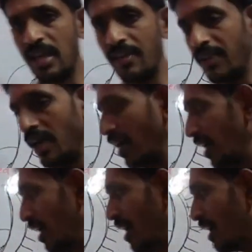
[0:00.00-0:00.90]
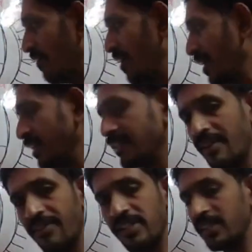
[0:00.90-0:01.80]
If the reflecting
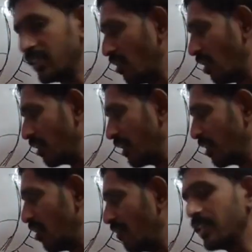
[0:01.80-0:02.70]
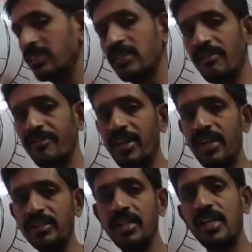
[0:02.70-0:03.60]
surface is convex
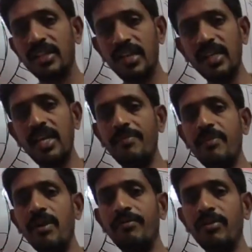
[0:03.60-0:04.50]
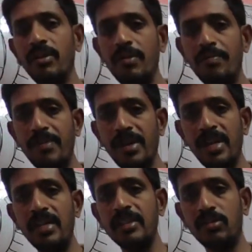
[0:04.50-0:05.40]
surface, that type of
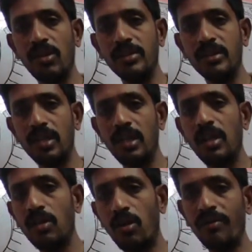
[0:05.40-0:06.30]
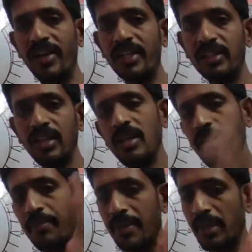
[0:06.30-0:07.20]
mirror is called as a convex
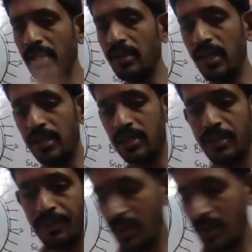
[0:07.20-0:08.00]
mirror. Yes.